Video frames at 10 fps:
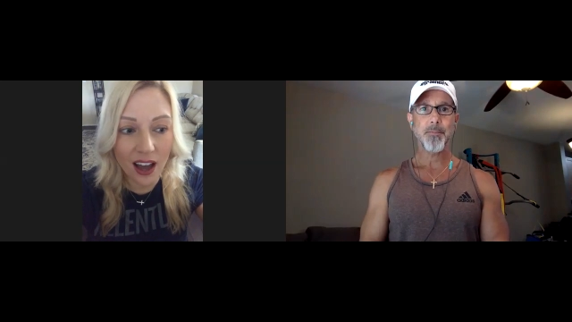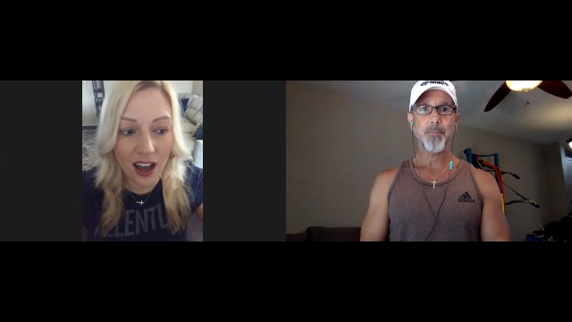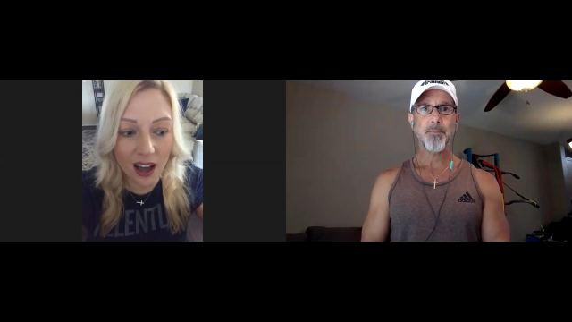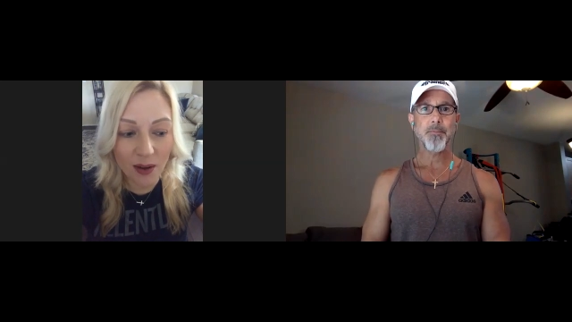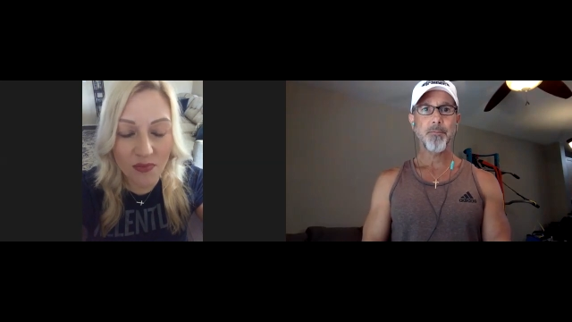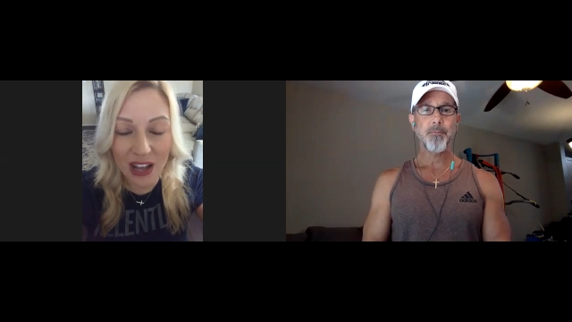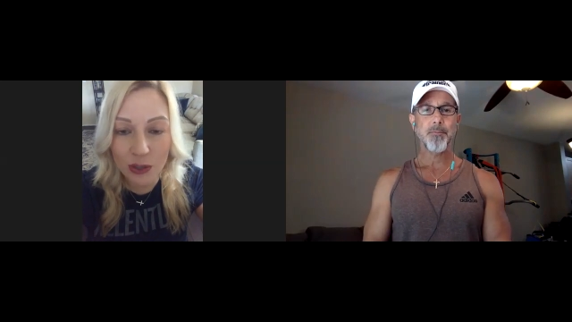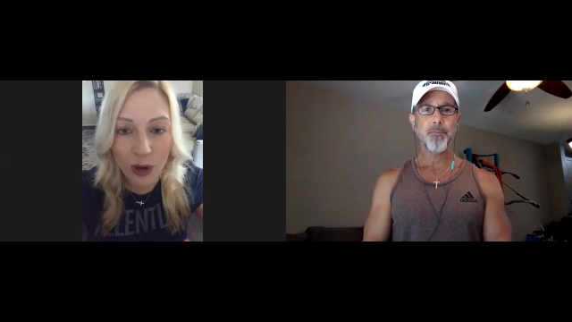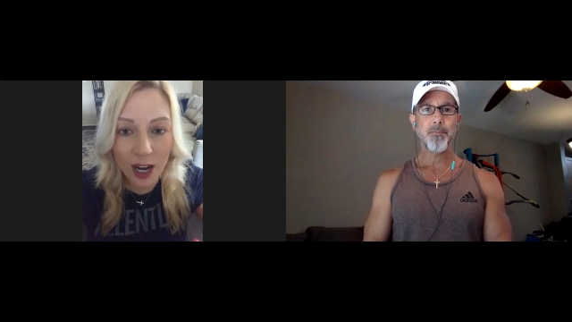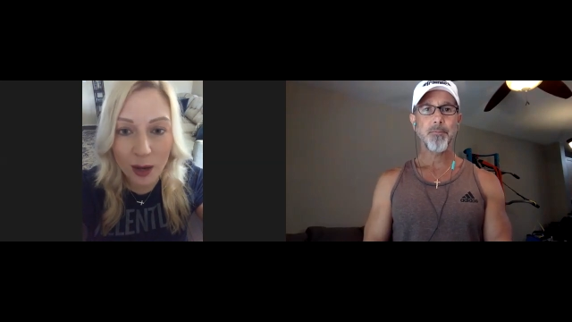Speaker 1: Um,
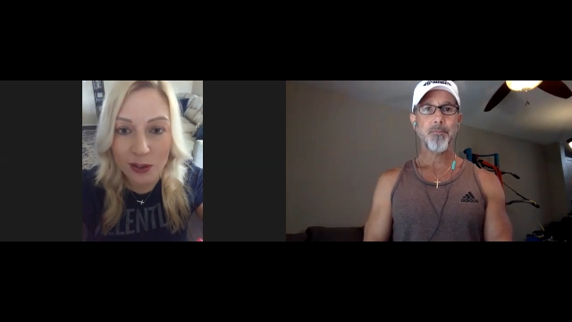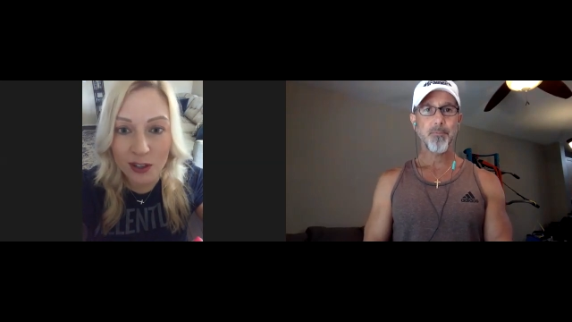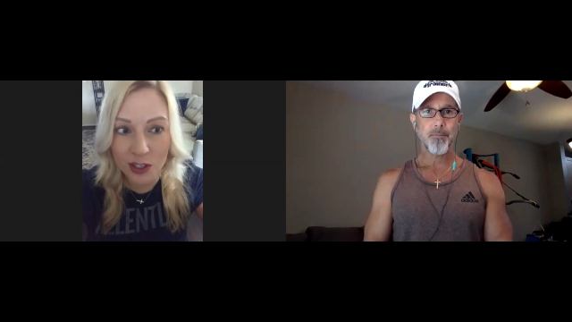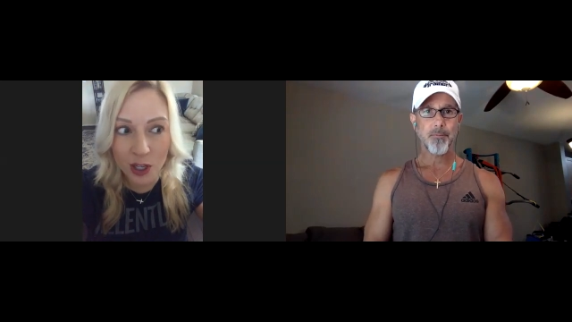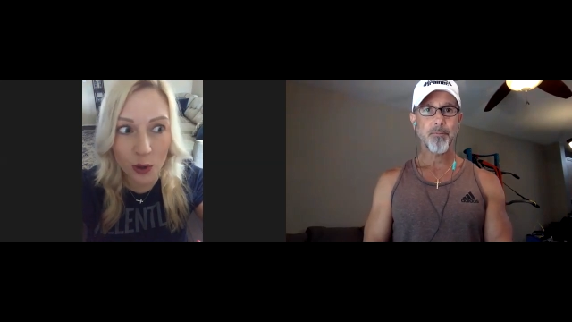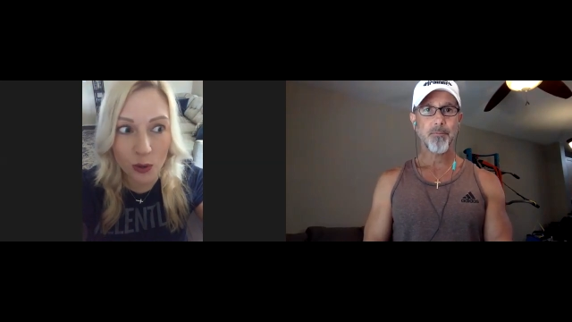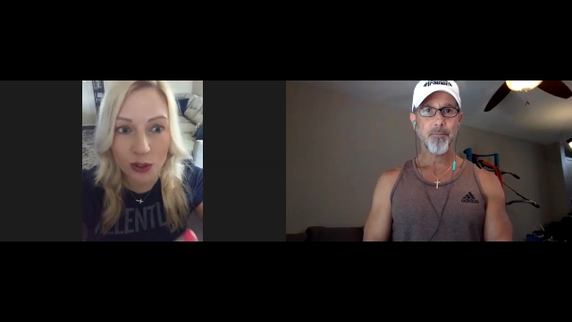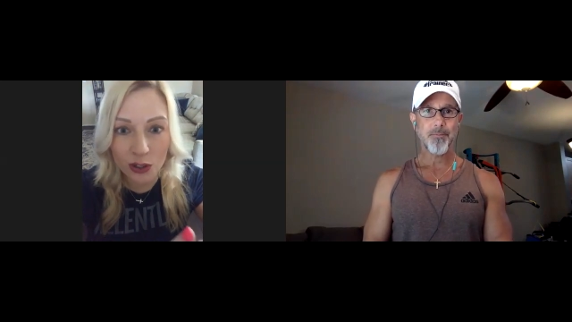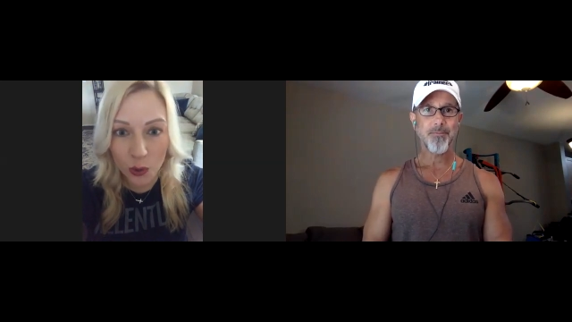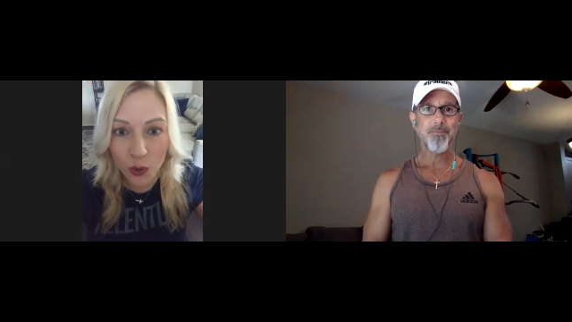that's why I was so
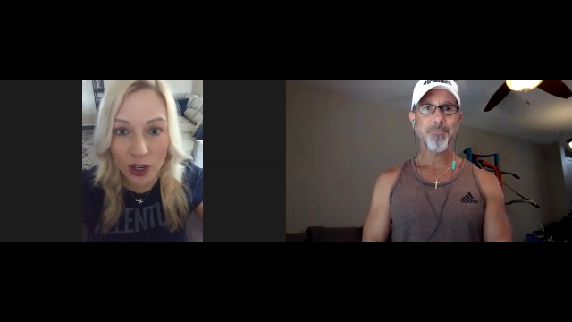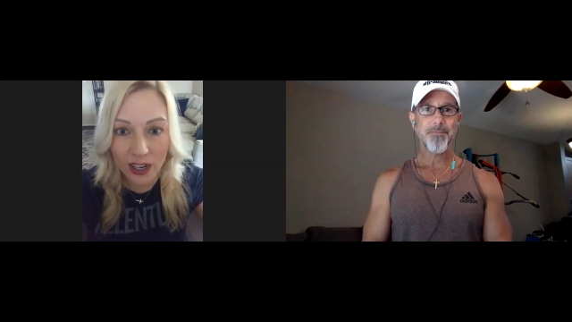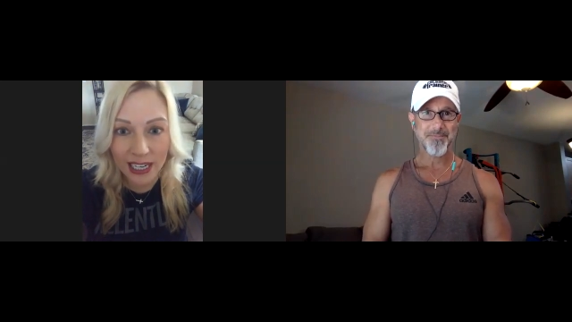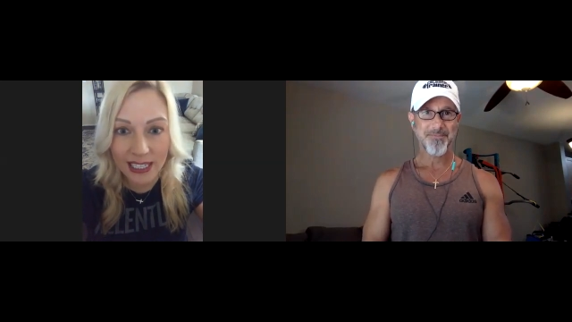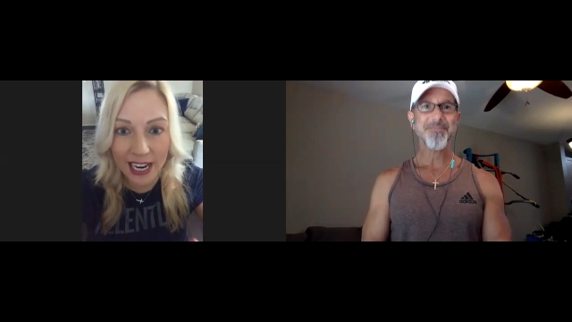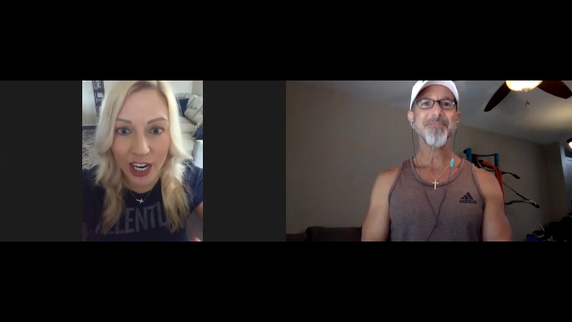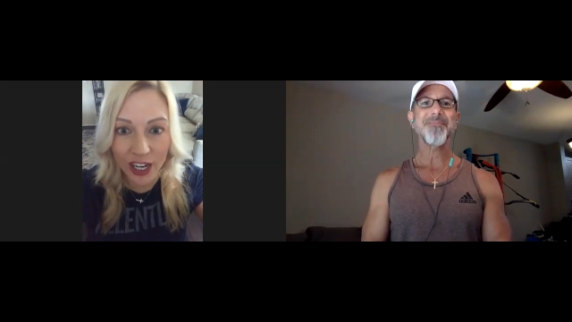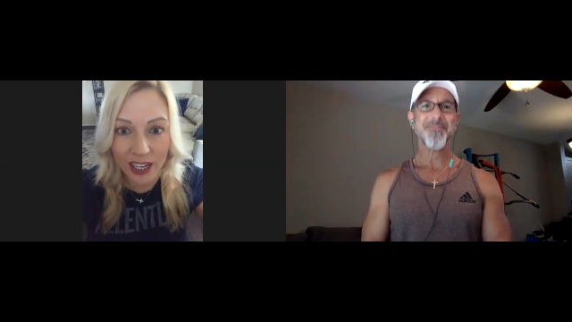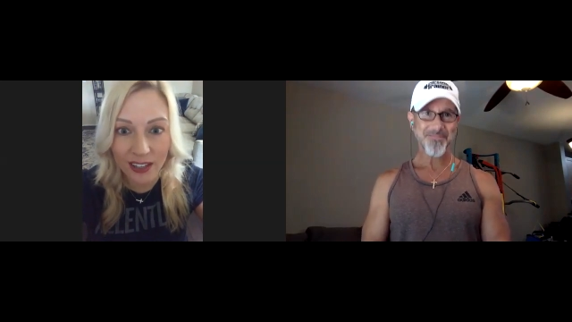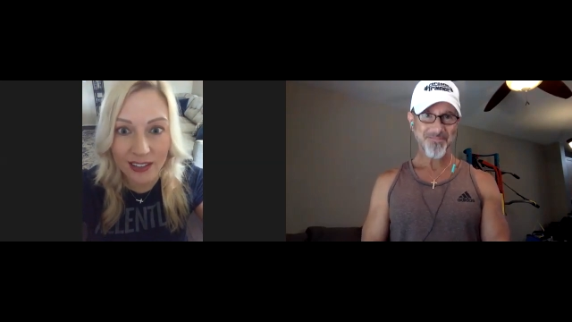sore in
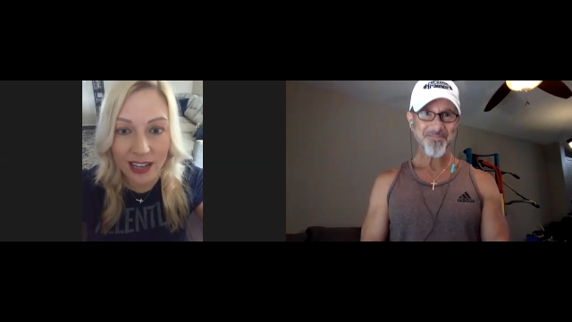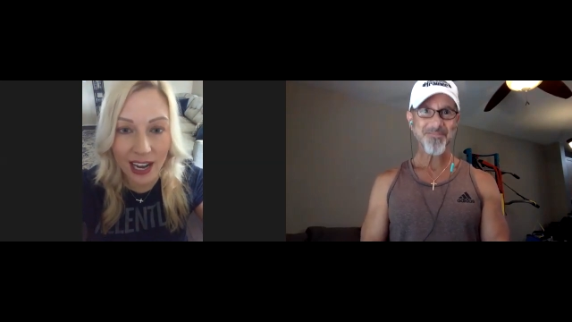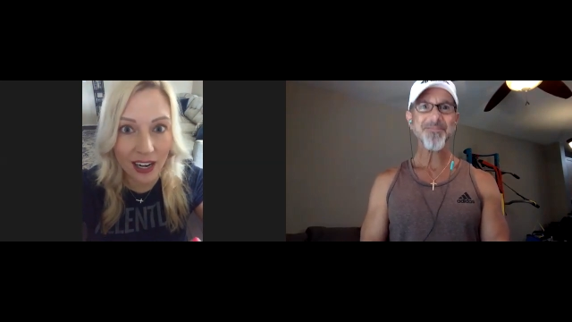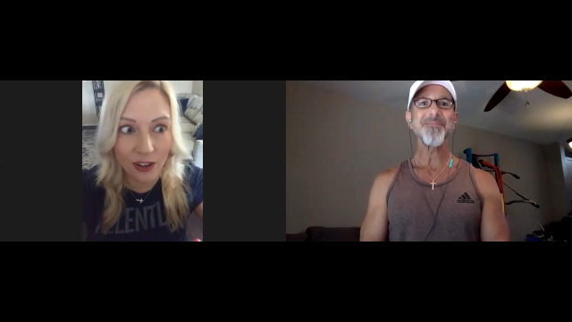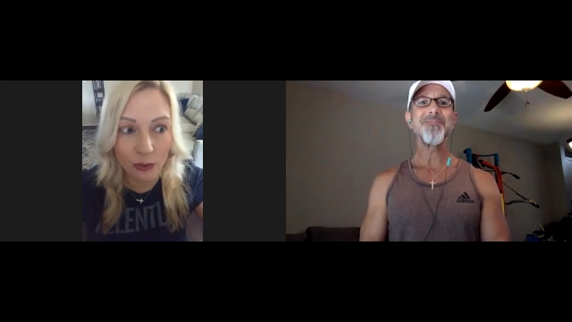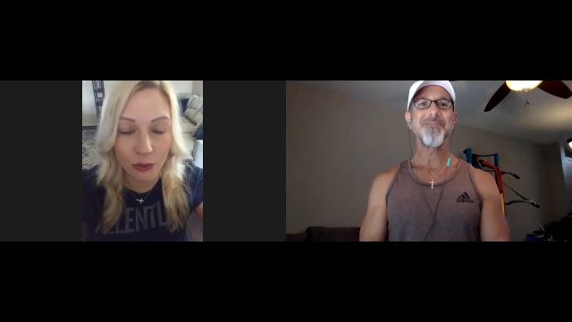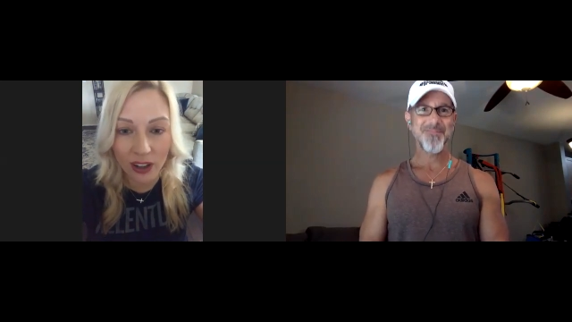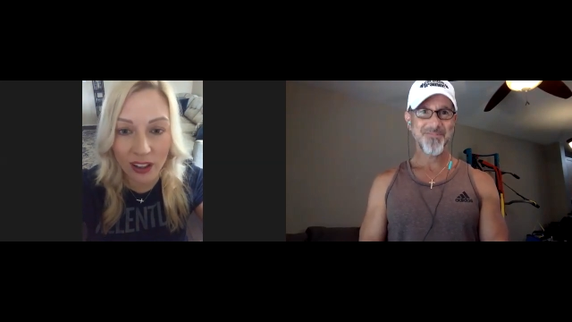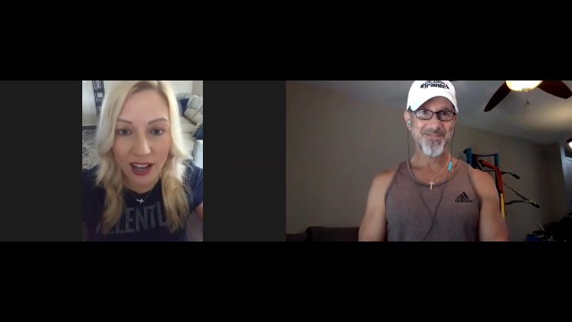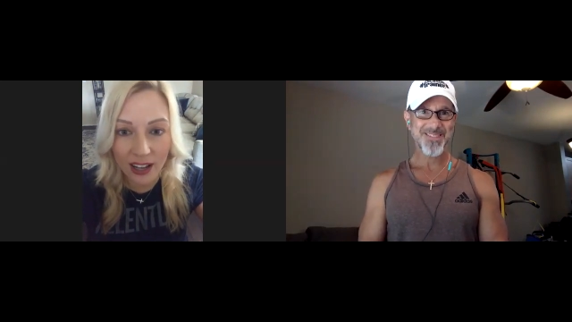areas I didn't
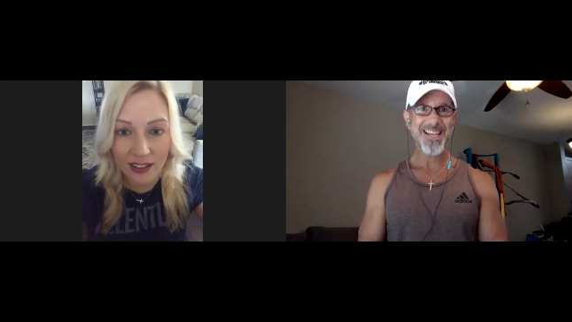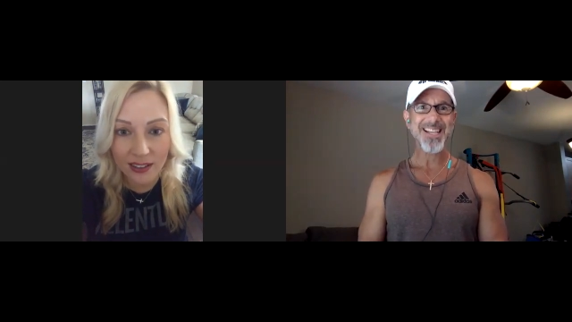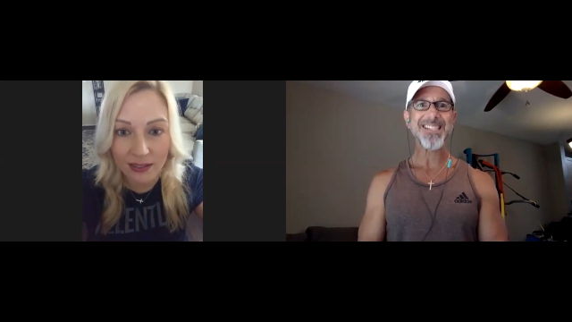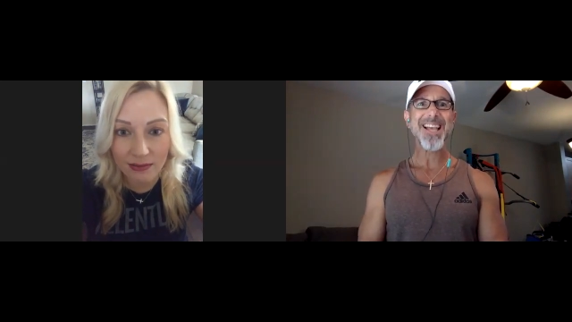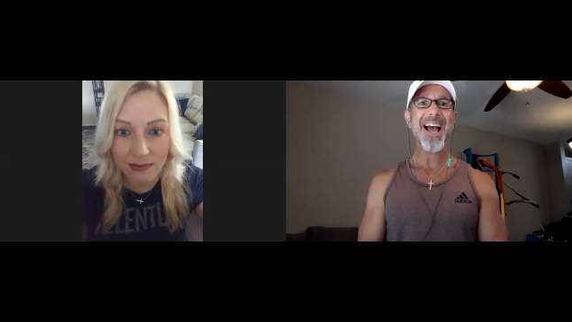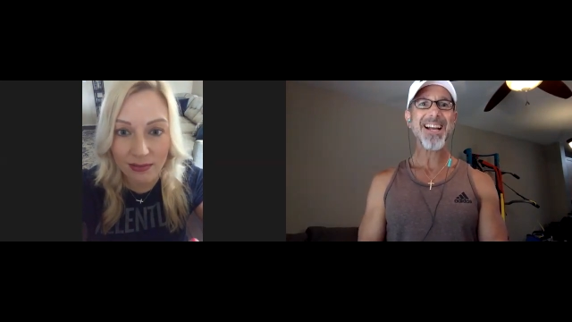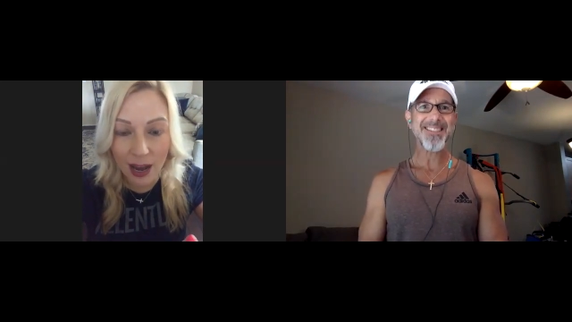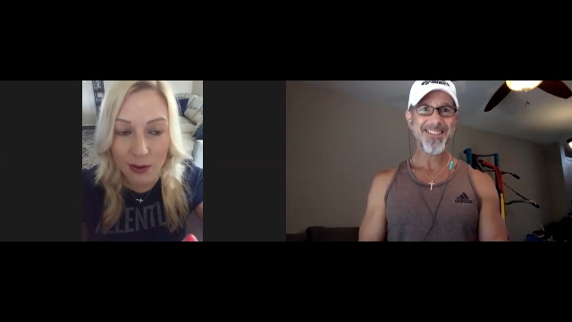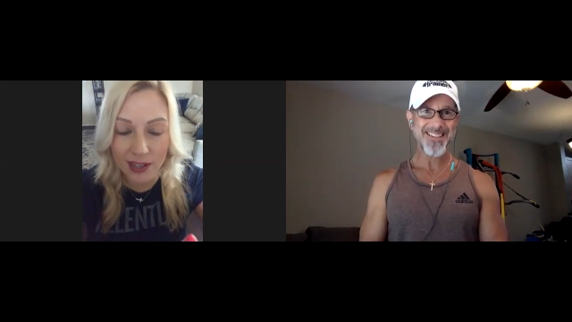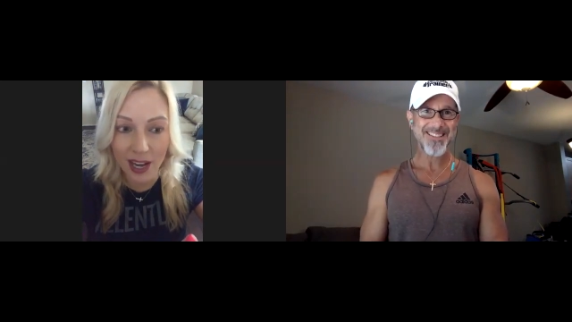realize. Exactly. I was,